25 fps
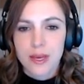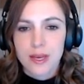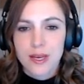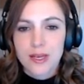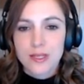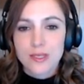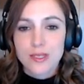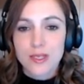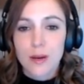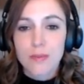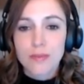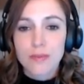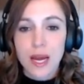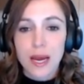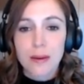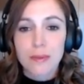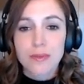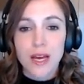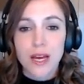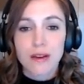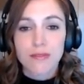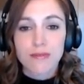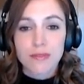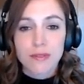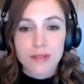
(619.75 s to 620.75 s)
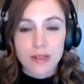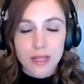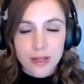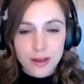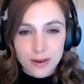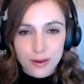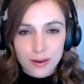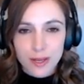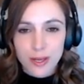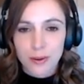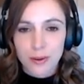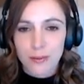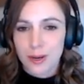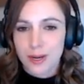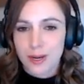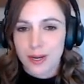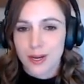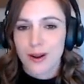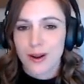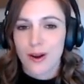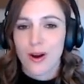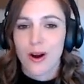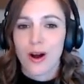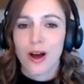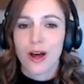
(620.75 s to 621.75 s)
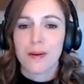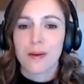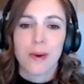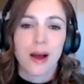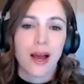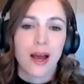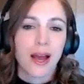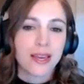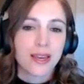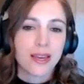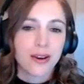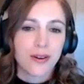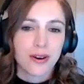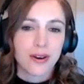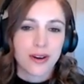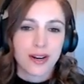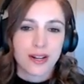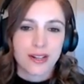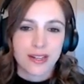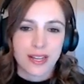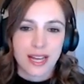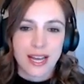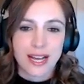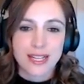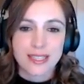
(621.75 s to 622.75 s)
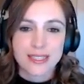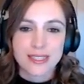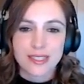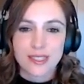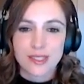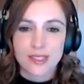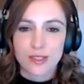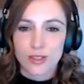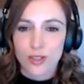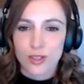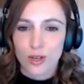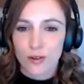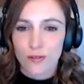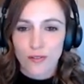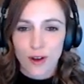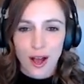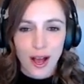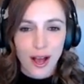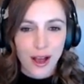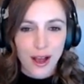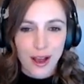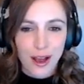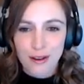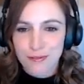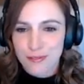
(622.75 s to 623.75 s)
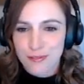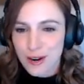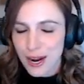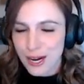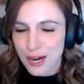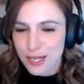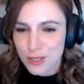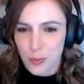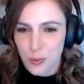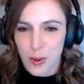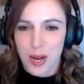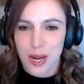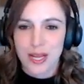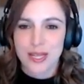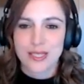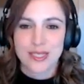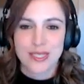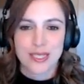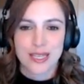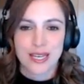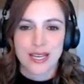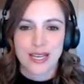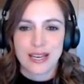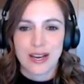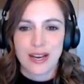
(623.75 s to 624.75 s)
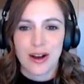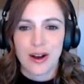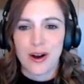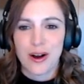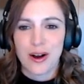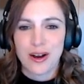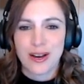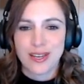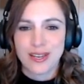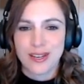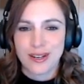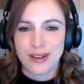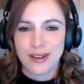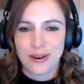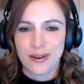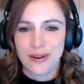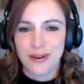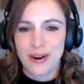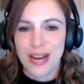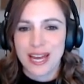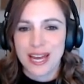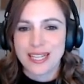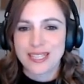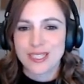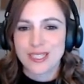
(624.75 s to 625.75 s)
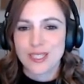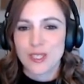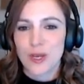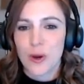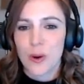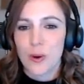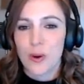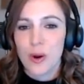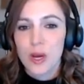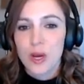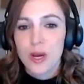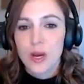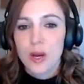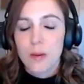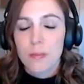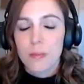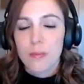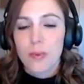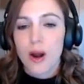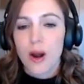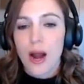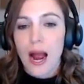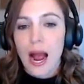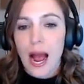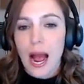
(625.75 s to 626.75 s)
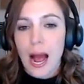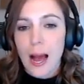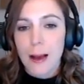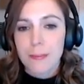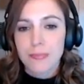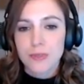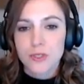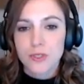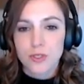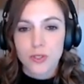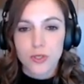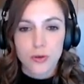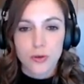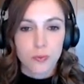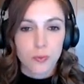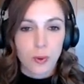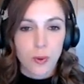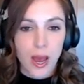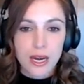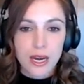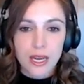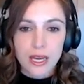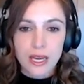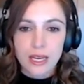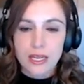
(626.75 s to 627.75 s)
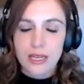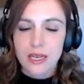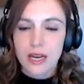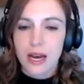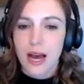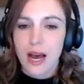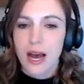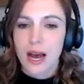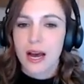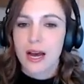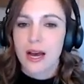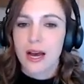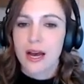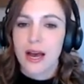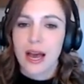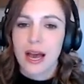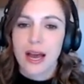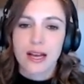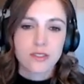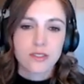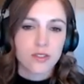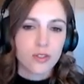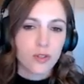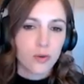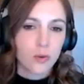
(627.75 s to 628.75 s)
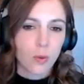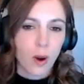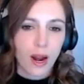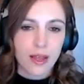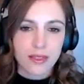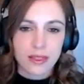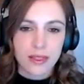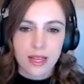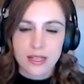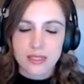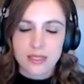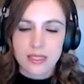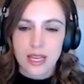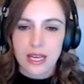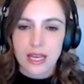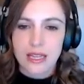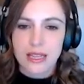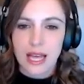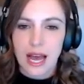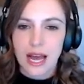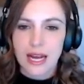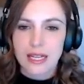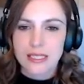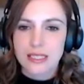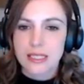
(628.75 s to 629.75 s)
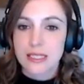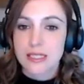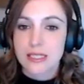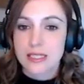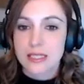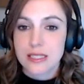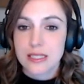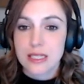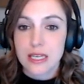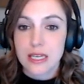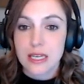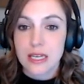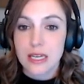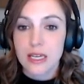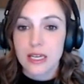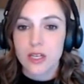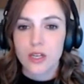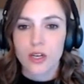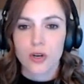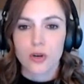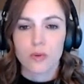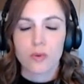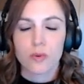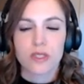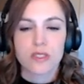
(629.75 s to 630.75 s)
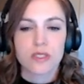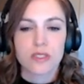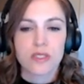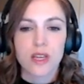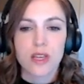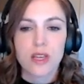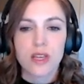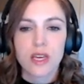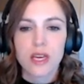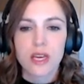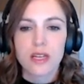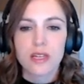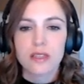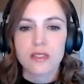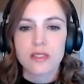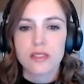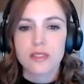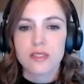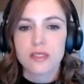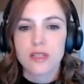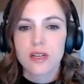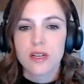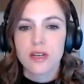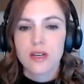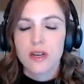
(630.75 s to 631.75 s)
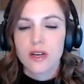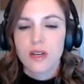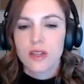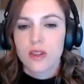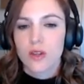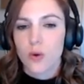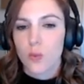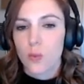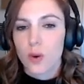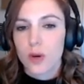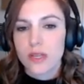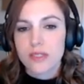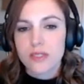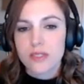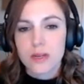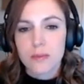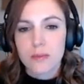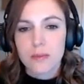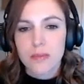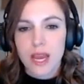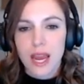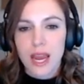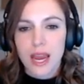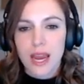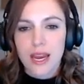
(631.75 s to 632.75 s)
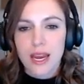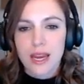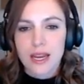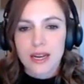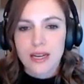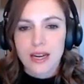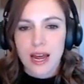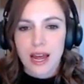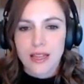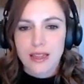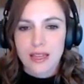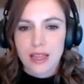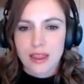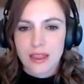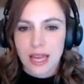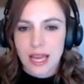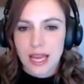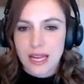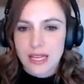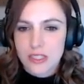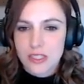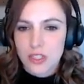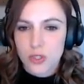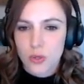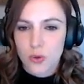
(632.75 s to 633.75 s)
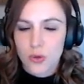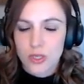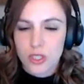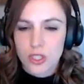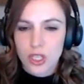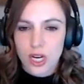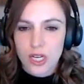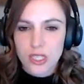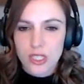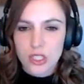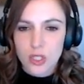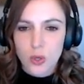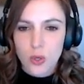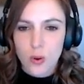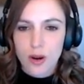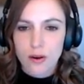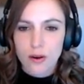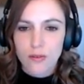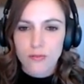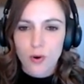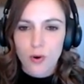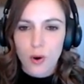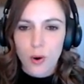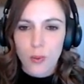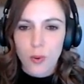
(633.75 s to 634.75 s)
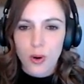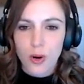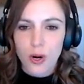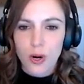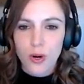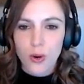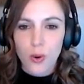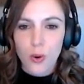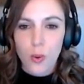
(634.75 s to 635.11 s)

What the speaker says: Sometimes I've literally written on my year at a glance, survived X, Y, and Z, and so perhaps you're ready as you write things like that to see your resilience, the wisdom gained, and the things to adjust going forward.